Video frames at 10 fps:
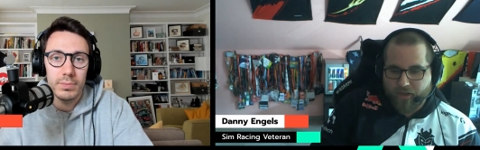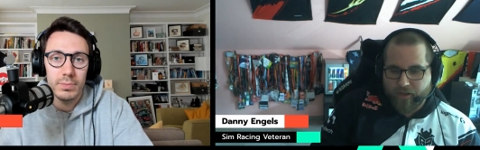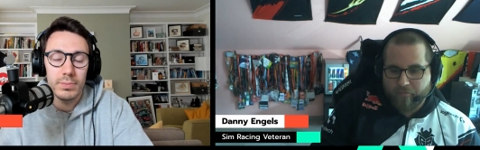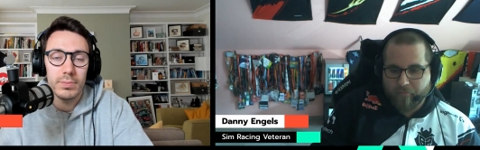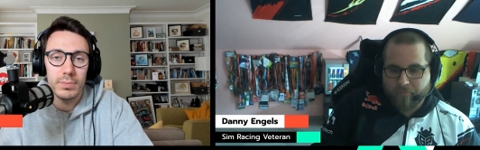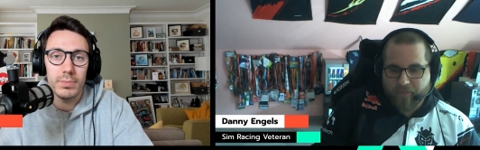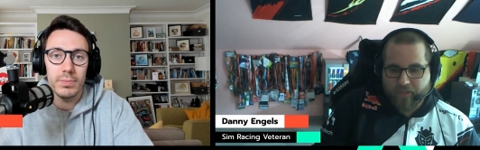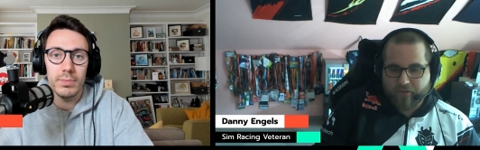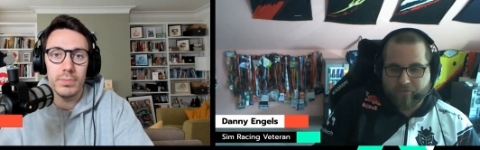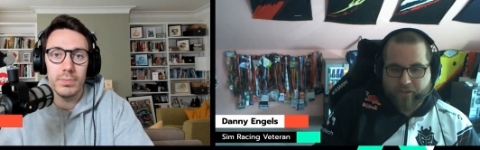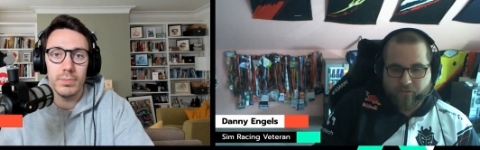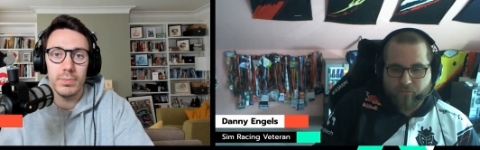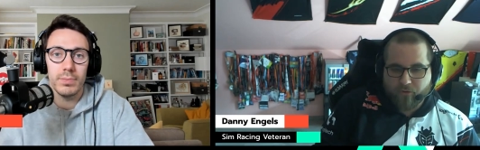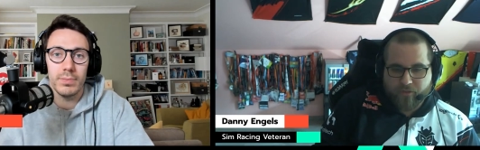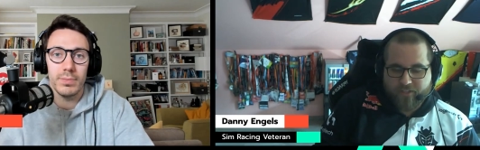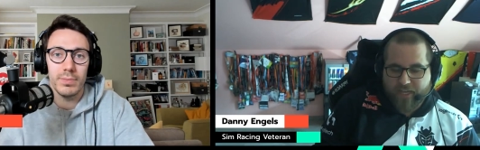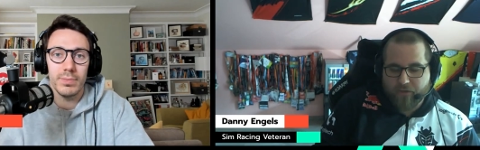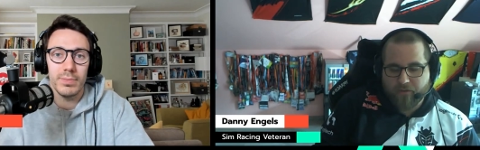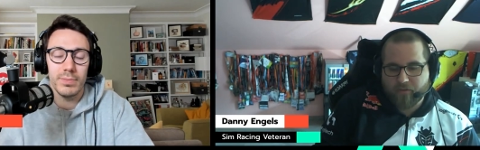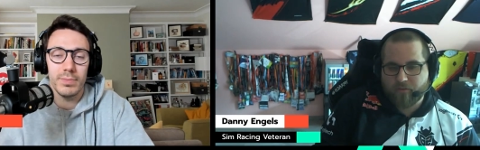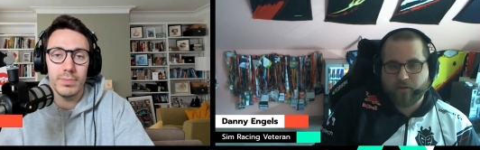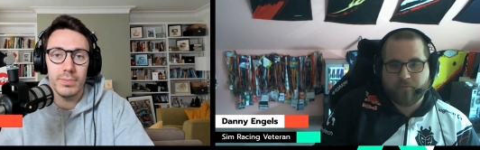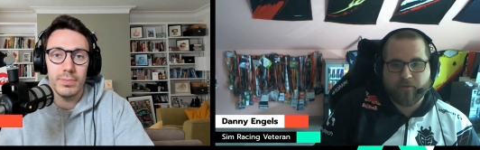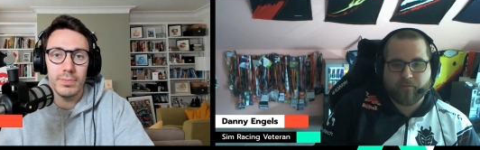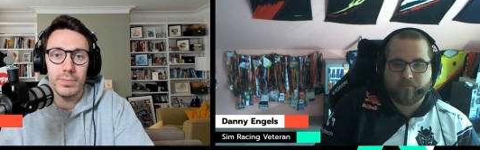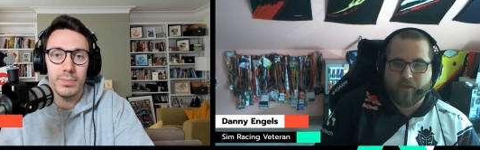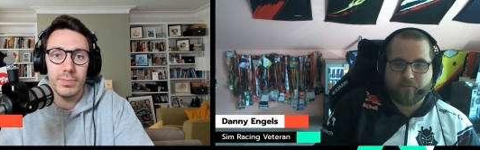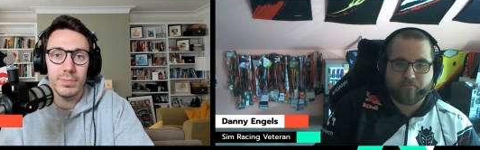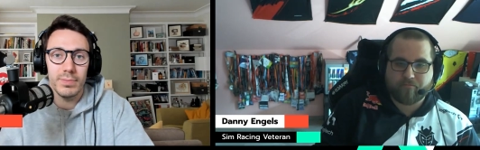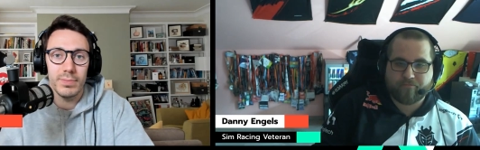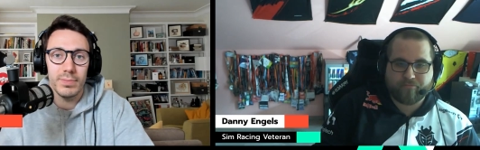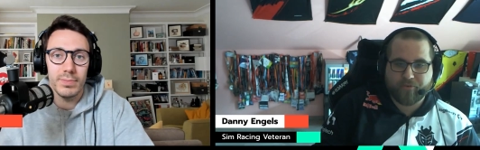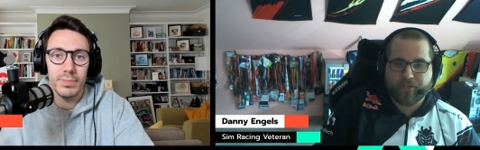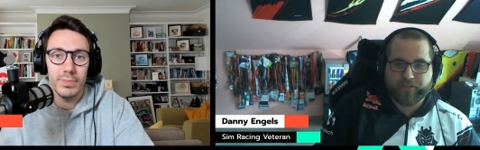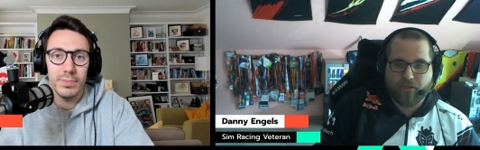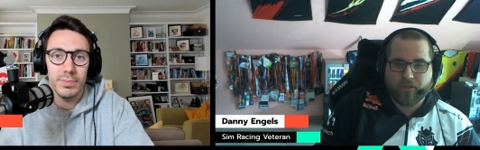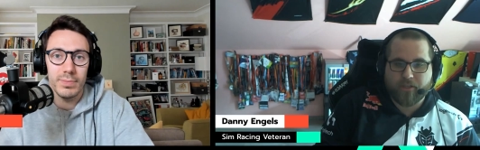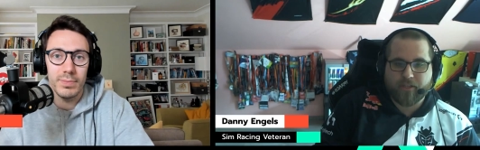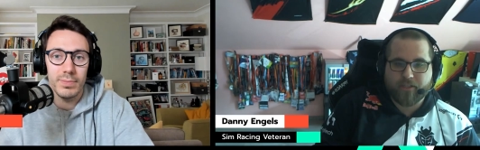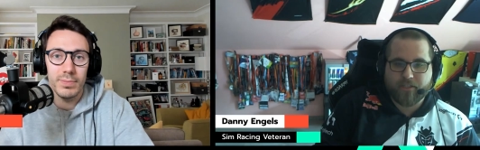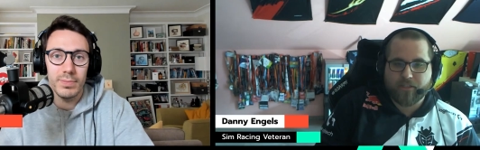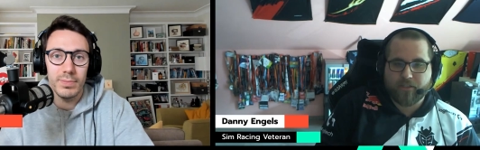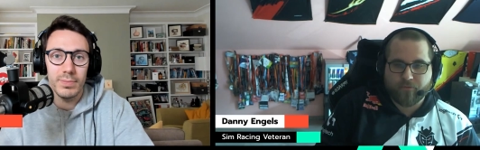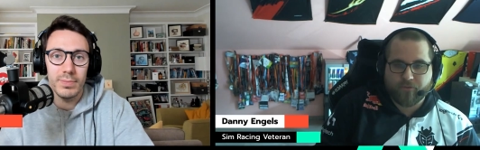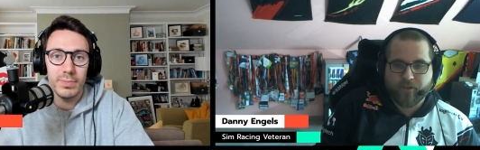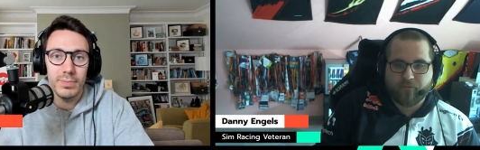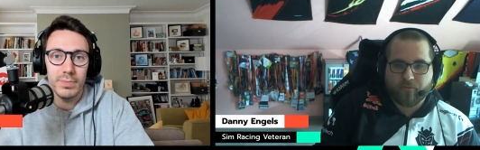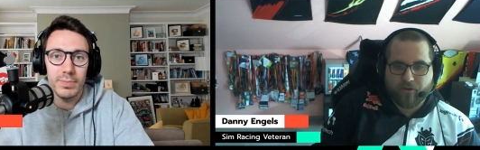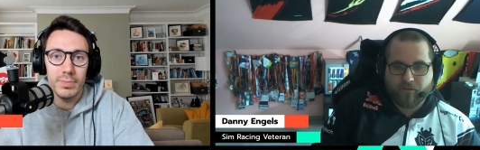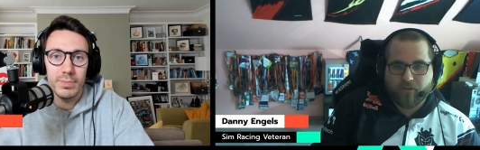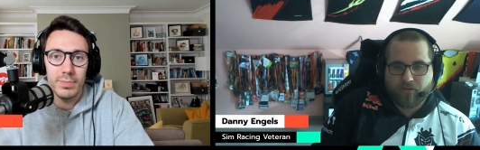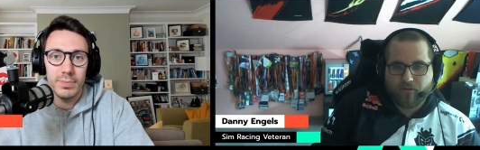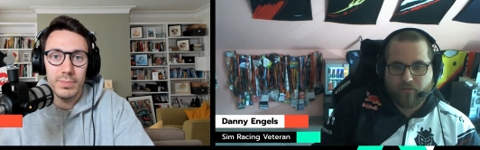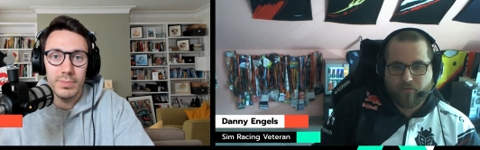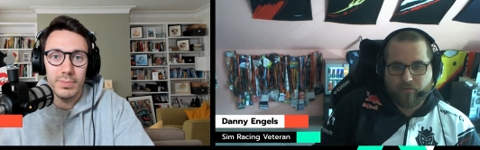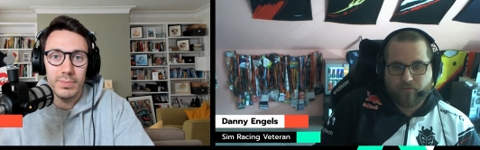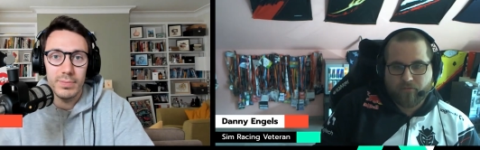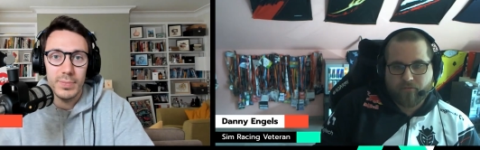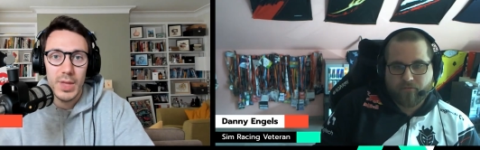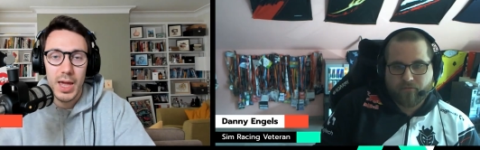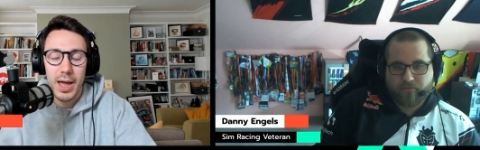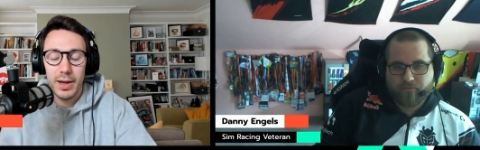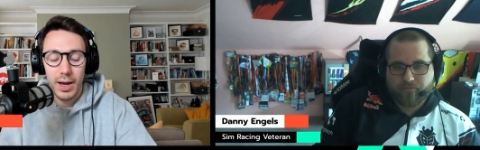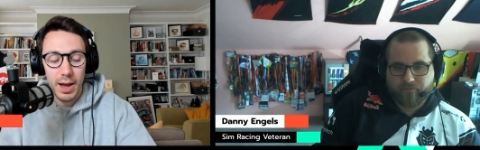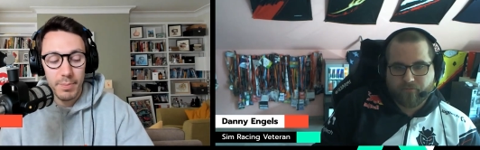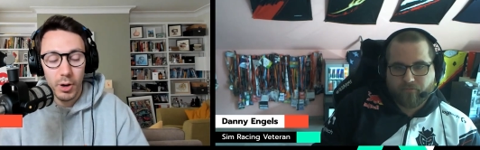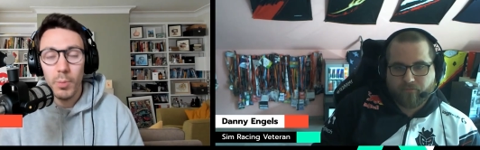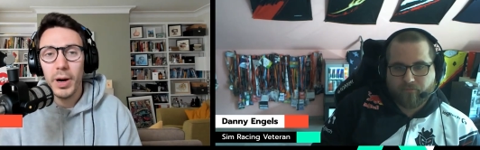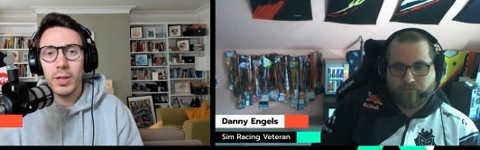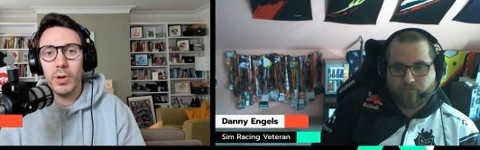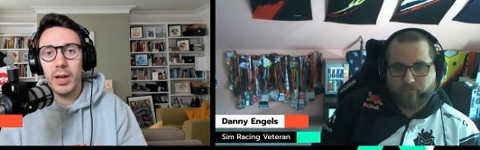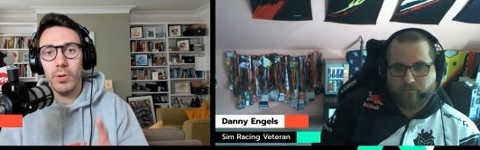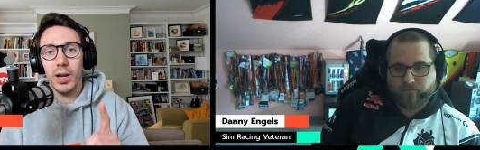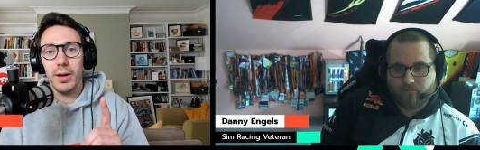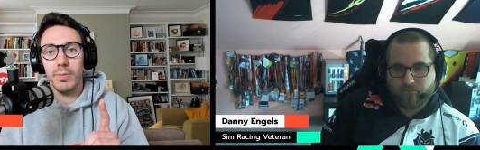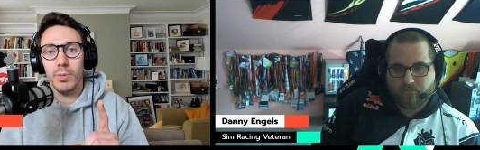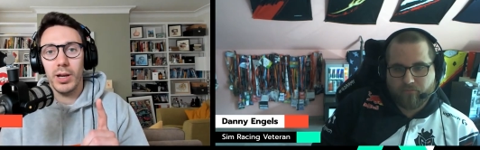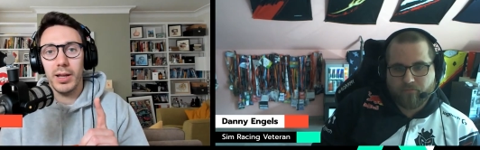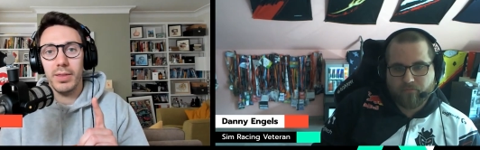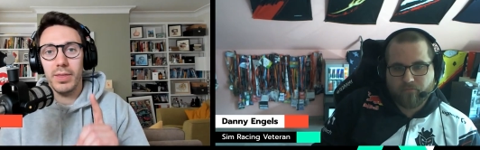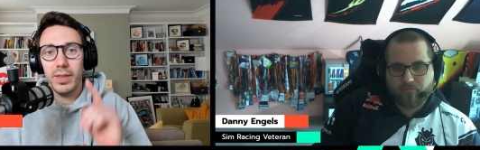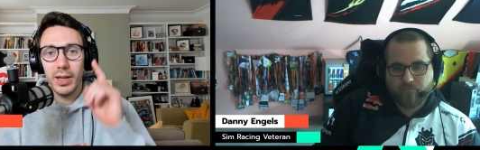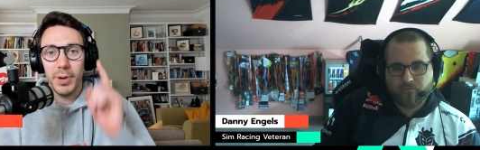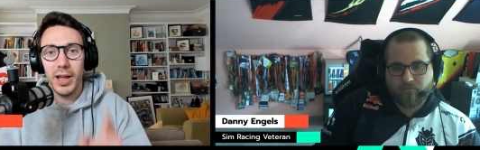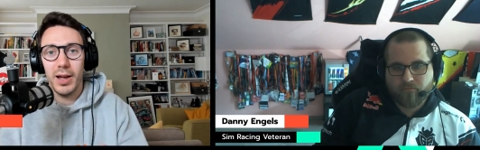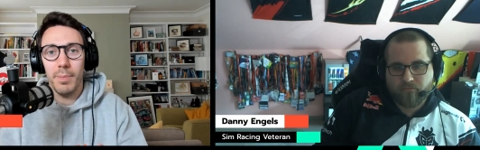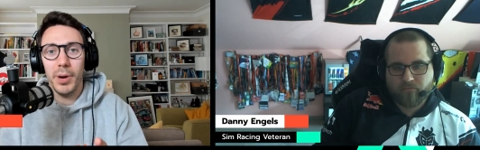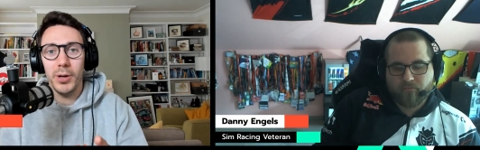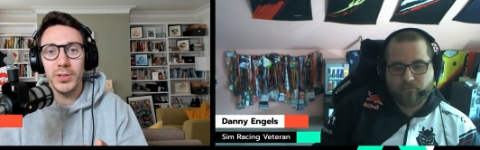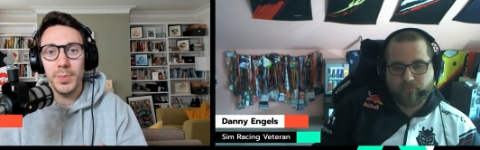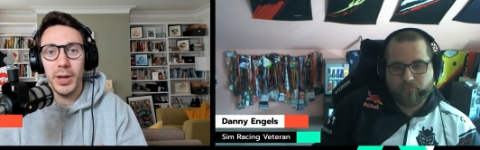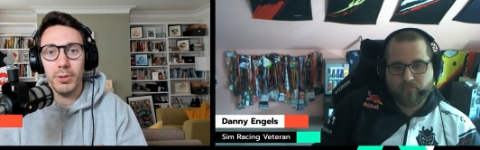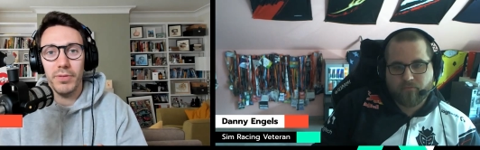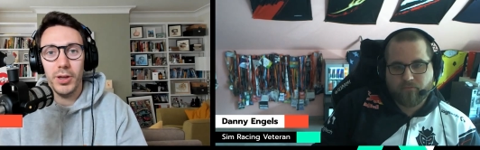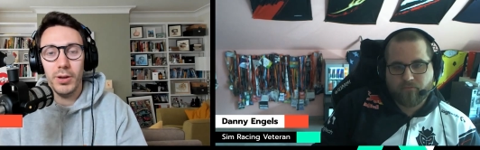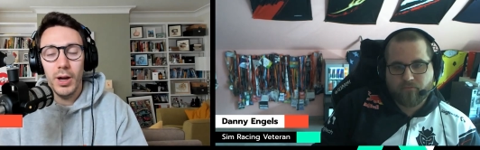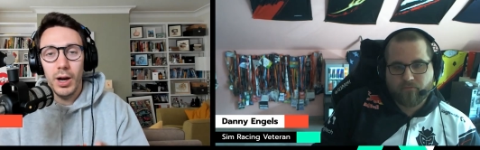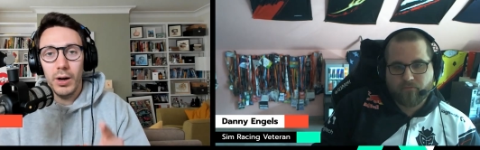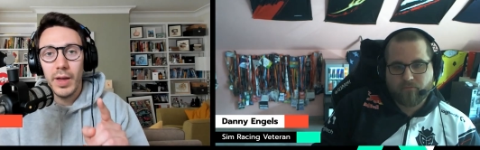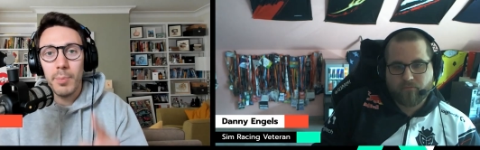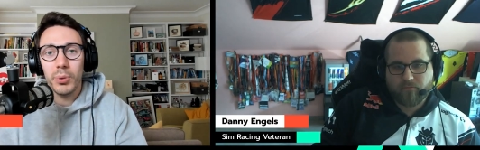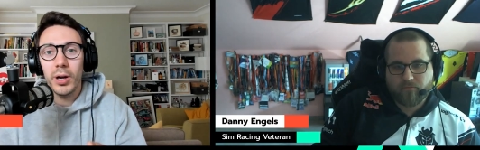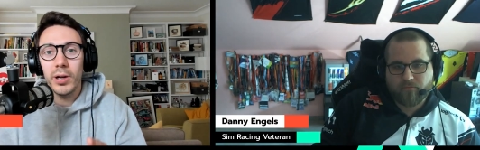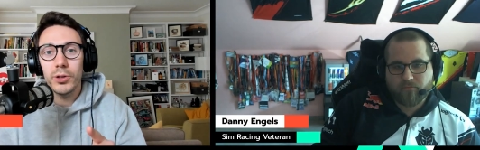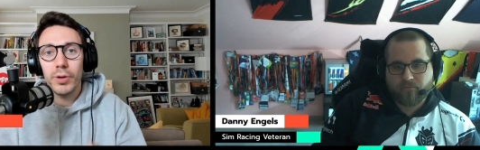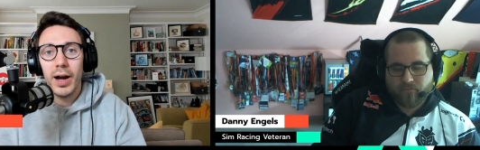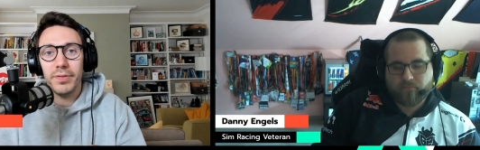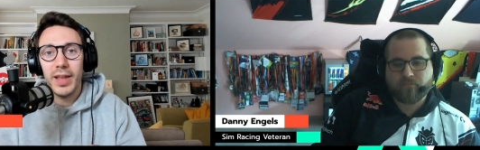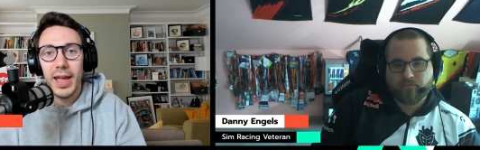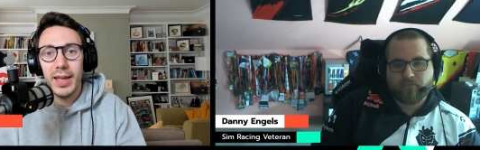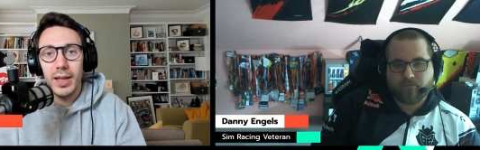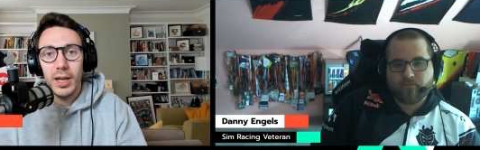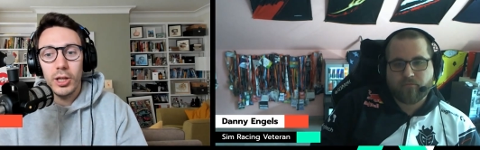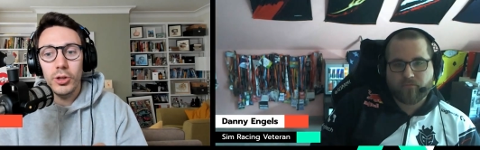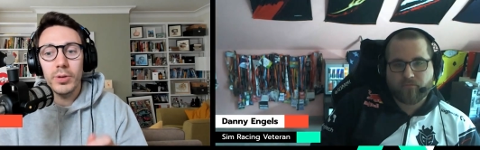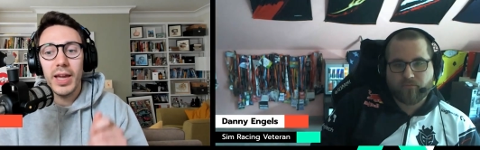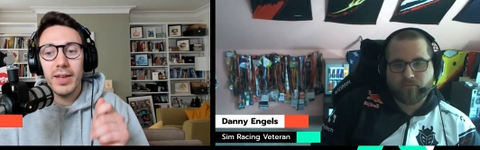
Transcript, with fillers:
Speaker 1: um, mm. If they smoothen this out, this is going to be a, a, pretty solid and decent esports game, to be honest.
Speaker 2: Yeah. Um, oh, by the way, while I while I think about it, a bone to pick with you on that pro draft day, you